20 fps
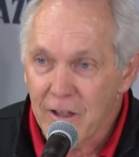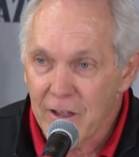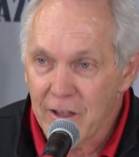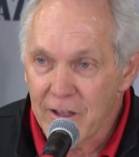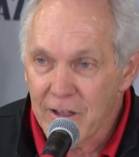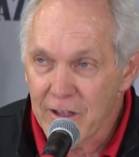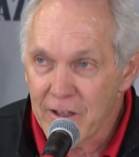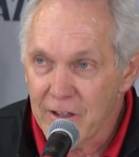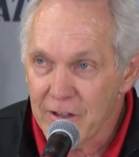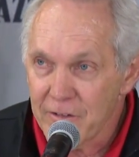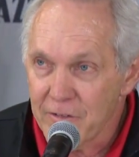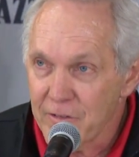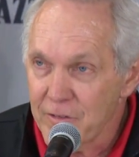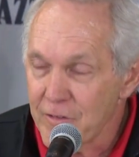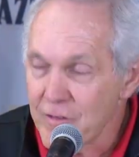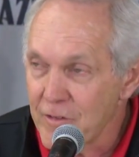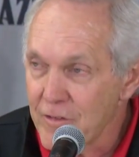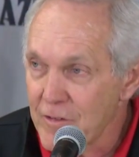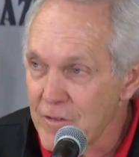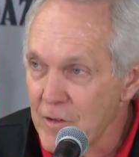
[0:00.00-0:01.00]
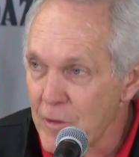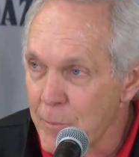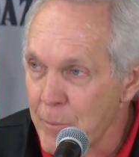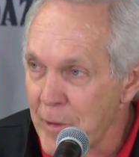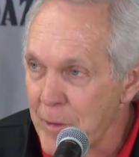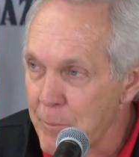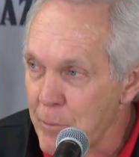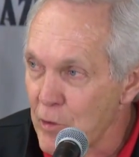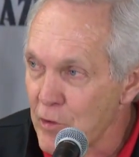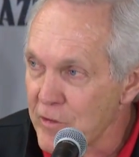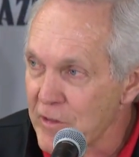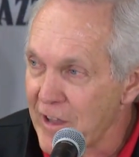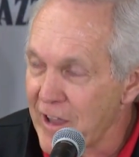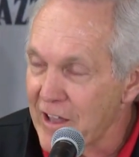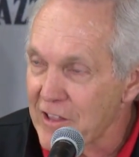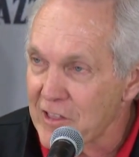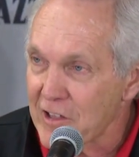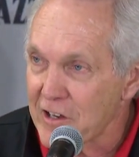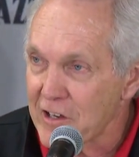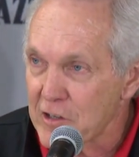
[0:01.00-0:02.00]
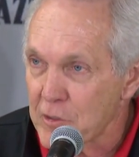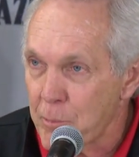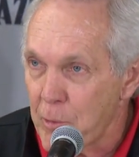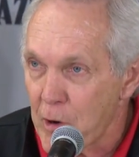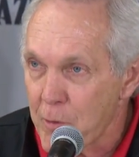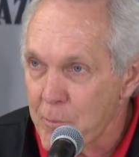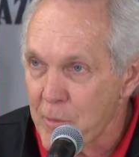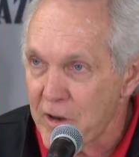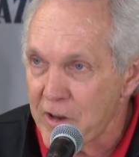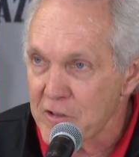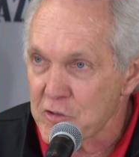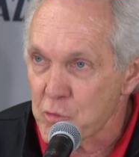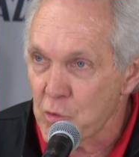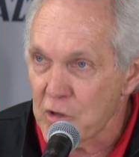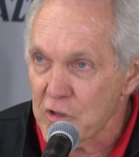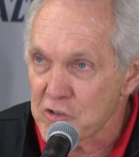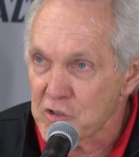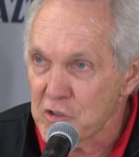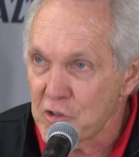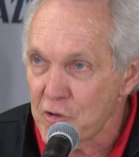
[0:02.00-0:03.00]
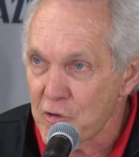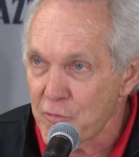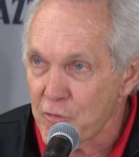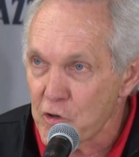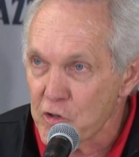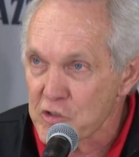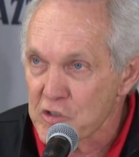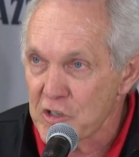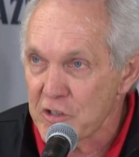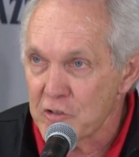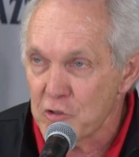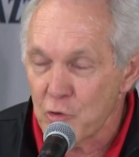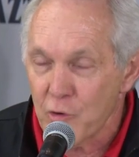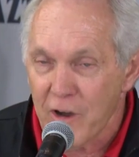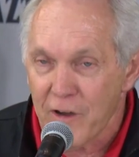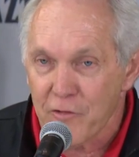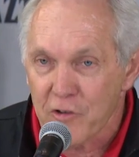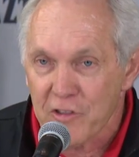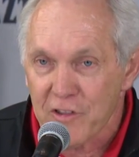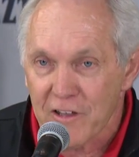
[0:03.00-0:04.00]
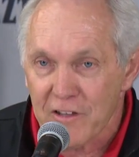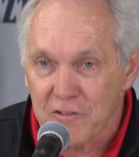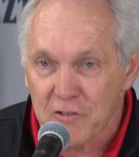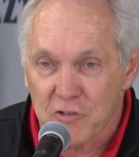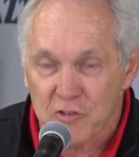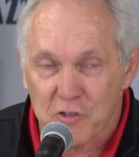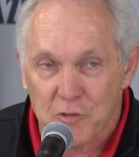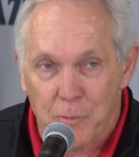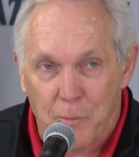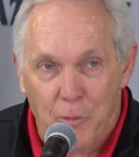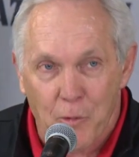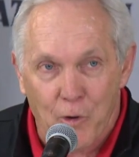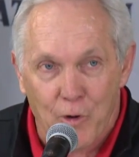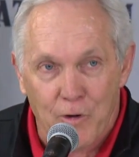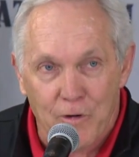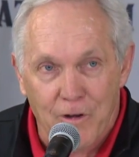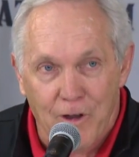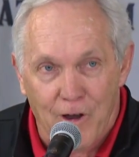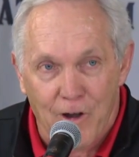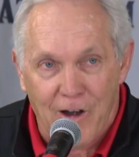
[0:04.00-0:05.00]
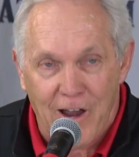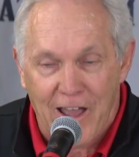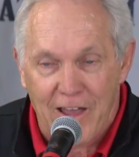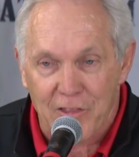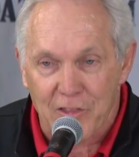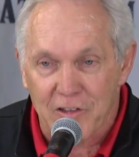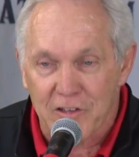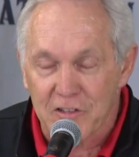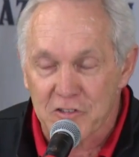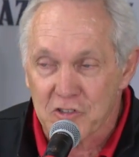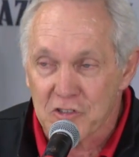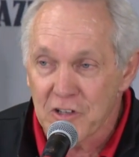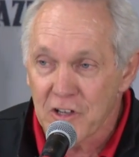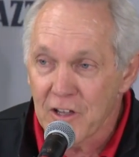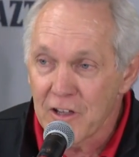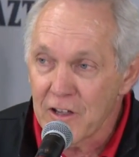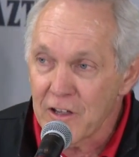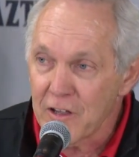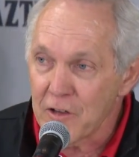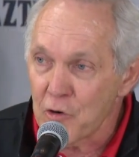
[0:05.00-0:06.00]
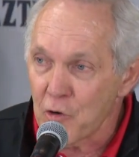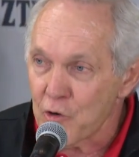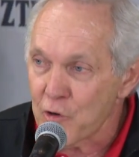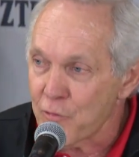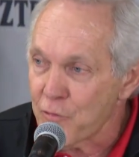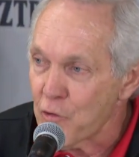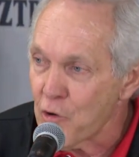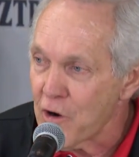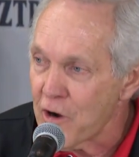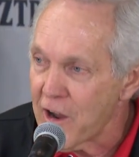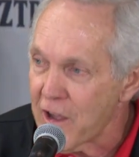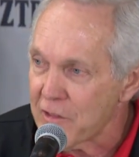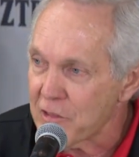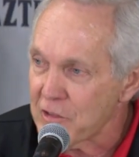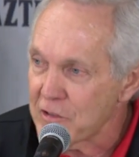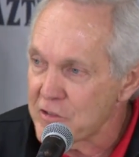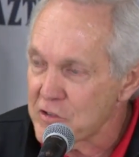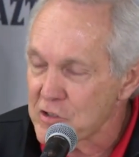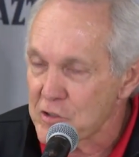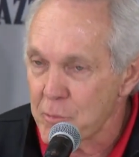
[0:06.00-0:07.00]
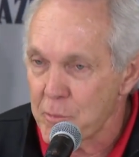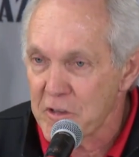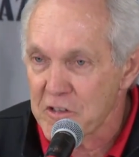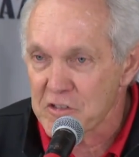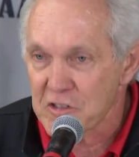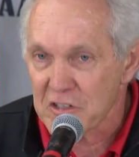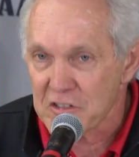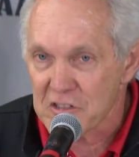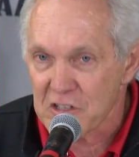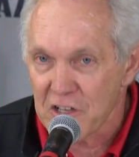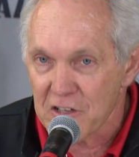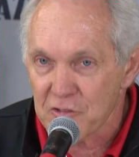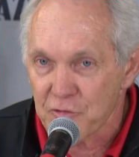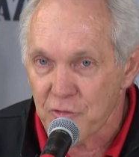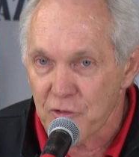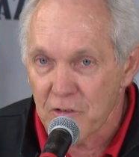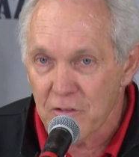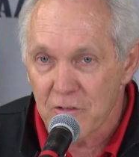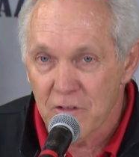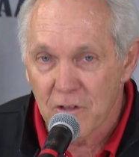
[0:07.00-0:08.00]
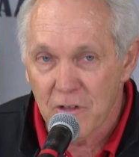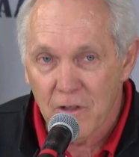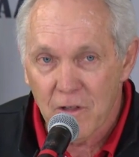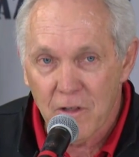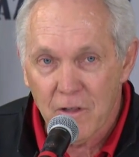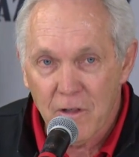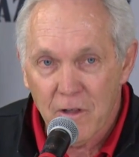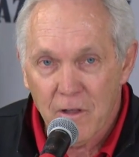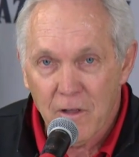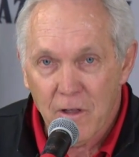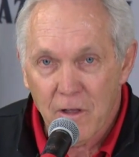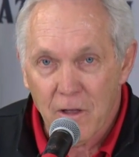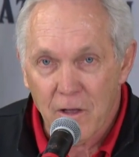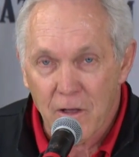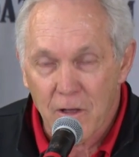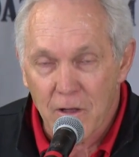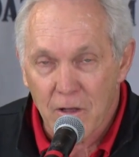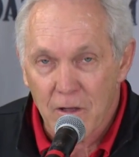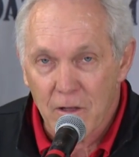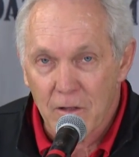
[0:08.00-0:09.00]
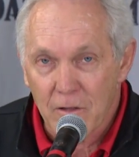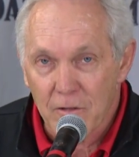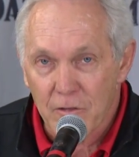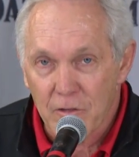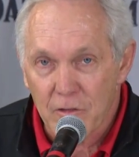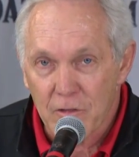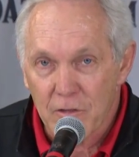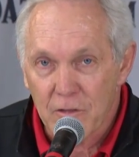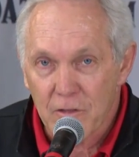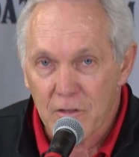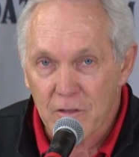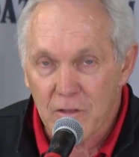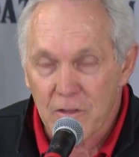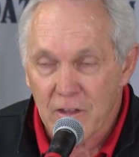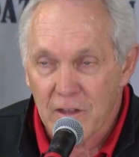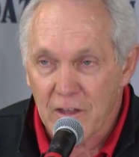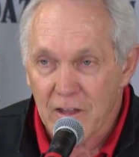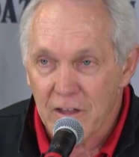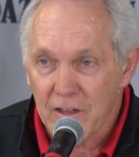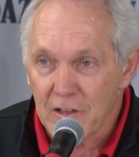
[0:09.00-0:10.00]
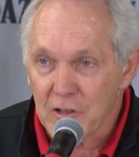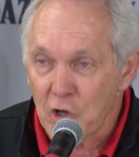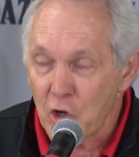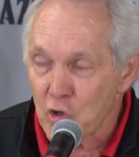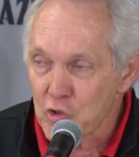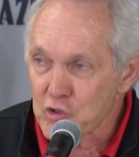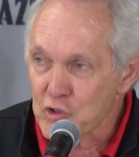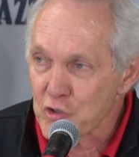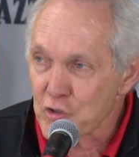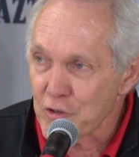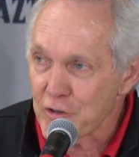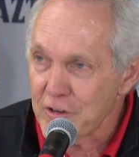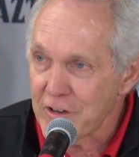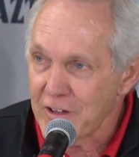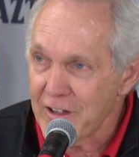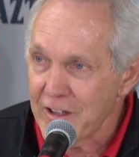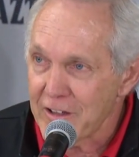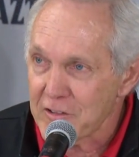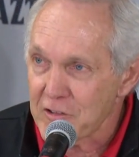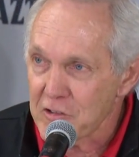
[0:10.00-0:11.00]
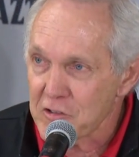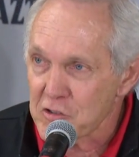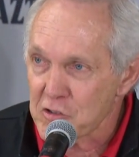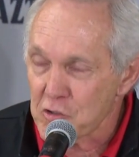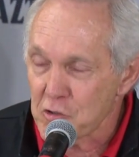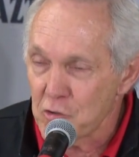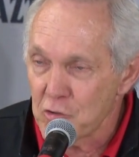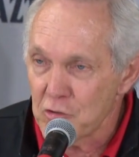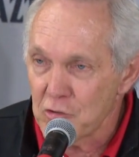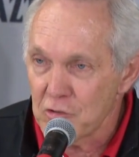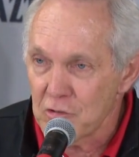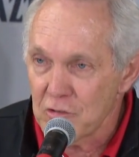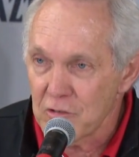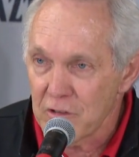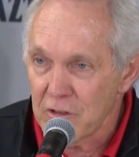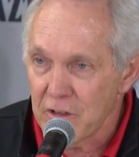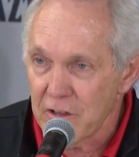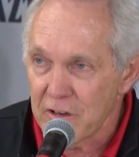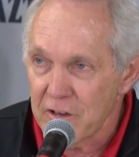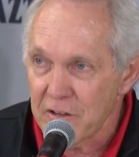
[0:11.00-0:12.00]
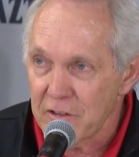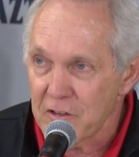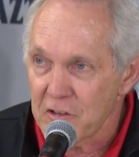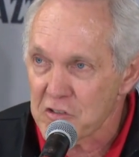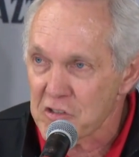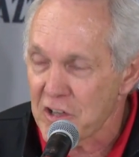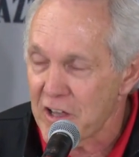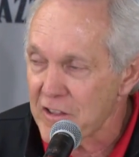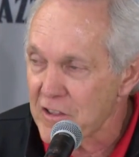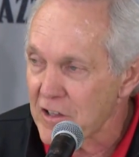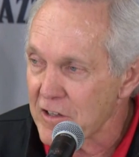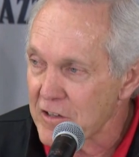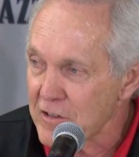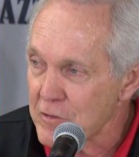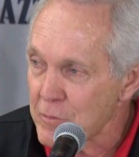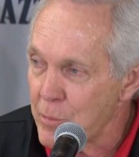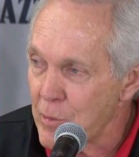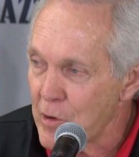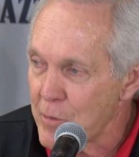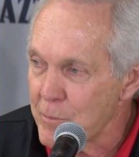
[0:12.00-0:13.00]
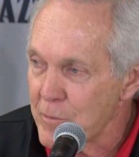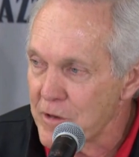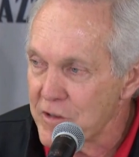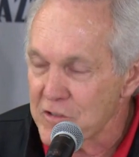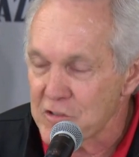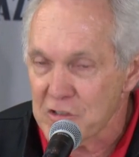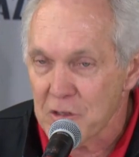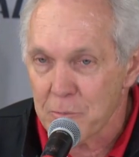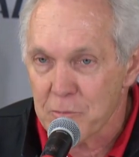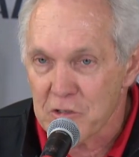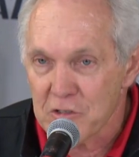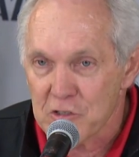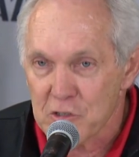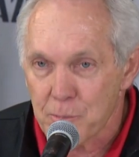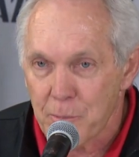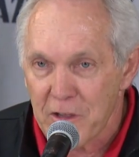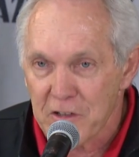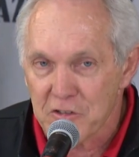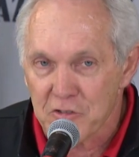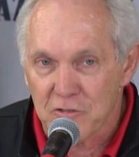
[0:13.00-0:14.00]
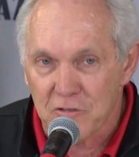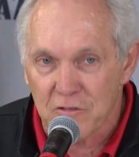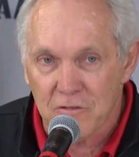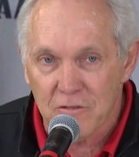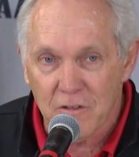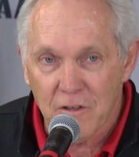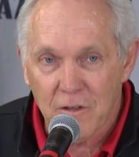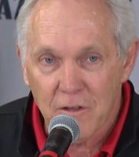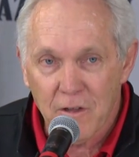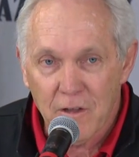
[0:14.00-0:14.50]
And the people in the athletic department, as well as the university, do everything to support our athletes in order for our athletes to be successful. Uh, the culture at this school and in this athletic department is something special.